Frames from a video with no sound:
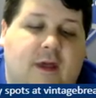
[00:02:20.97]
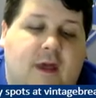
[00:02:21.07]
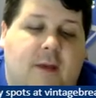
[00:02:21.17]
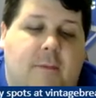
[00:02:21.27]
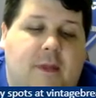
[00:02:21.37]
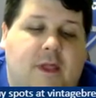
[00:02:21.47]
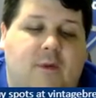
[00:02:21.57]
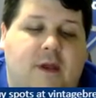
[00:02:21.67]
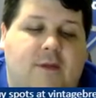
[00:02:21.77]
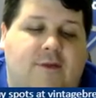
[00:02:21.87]
Billy
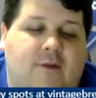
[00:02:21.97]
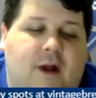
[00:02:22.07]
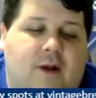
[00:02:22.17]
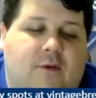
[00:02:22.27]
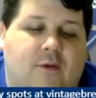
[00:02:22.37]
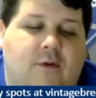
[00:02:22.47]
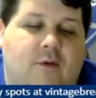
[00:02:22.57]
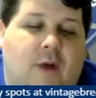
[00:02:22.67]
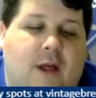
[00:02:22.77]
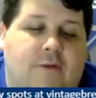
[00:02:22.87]
Williams and Rod Carew,
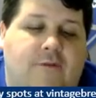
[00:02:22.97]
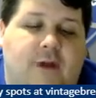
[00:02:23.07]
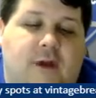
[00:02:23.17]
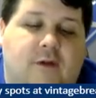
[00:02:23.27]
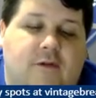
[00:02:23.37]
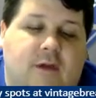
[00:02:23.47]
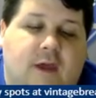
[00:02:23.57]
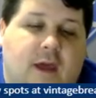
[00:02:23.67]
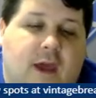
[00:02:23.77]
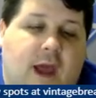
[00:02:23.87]
Raleigh Fingers,
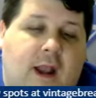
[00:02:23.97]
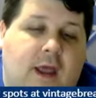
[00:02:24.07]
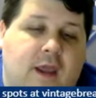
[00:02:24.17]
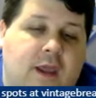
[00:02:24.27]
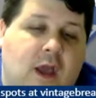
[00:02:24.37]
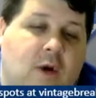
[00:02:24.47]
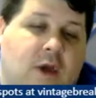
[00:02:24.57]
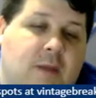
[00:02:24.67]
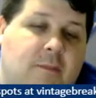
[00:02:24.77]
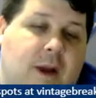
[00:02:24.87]
and a
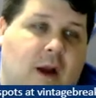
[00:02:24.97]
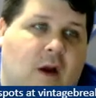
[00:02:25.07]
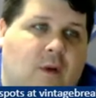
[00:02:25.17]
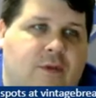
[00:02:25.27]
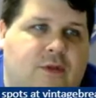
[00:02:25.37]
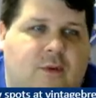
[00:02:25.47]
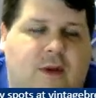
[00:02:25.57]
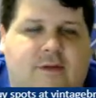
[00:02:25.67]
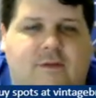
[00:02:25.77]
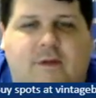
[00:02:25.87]
Yogi Berra with the
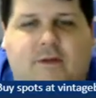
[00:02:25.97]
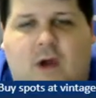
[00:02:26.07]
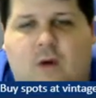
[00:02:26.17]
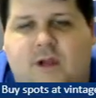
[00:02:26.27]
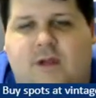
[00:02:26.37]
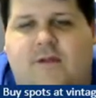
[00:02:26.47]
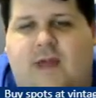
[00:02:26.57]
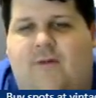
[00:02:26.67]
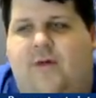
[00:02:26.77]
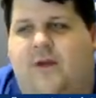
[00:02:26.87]
rest of his coaching
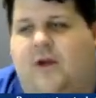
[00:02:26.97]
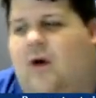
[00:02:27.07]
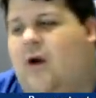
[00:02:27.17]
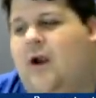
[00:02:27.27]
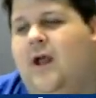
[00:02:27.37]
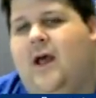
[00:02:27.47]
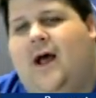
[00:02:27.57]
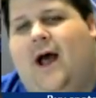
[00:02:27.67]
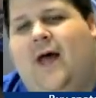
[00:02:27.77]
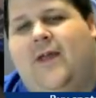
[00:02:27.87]
staff on the card.
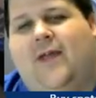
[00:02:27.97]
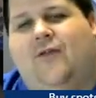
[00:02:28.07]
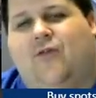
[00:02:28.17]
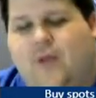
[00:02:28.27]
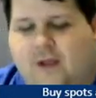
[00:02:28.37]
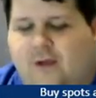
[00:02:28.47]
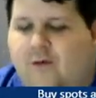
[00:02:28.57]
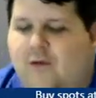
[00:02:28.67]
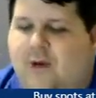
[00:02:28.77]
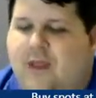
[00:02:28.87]
I think that's really cool
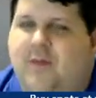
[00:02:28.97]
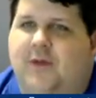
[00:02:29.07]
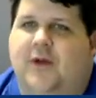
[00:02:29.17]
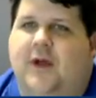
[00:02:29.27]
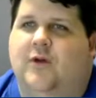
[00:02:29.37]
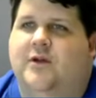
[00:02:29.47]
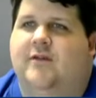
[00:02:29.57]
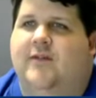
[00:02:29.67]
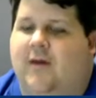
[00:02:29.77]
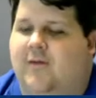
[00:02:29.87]
the way they put the coaching
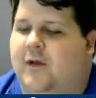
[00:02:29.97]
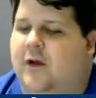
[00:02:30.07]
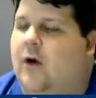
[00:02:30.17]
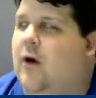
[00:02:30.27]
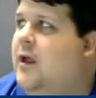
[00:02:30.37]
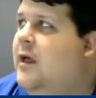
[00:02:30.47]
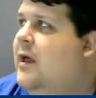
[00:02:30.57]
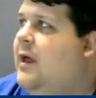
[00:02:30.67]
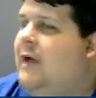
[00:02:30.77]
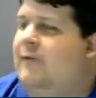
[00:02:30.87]
staff on the card.
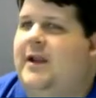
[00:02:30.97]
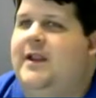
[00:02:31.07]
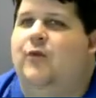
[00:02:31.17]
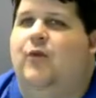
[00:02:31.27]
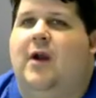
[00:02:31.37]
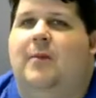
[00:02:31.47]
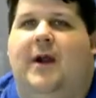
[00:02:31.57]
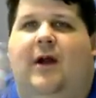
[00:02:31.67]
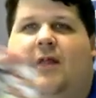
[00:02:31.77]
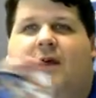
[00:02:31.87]
If they did rare
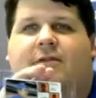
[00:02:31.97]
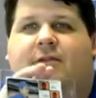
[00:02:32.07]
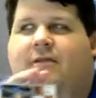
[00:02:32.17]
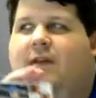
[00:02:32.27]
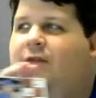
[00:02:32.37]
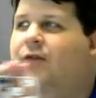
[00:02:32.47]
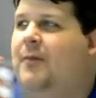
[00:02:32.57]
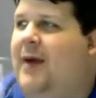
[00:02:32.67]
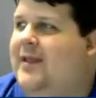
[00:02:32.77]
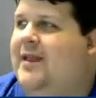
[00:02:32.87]
parallels these days with
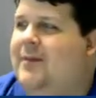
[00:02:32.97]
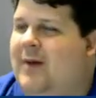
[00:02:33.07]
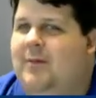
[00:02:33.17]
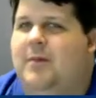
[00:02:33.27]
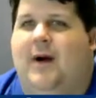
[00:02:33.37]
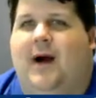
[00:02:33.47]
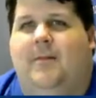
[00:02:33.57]
my team, I'd be buying.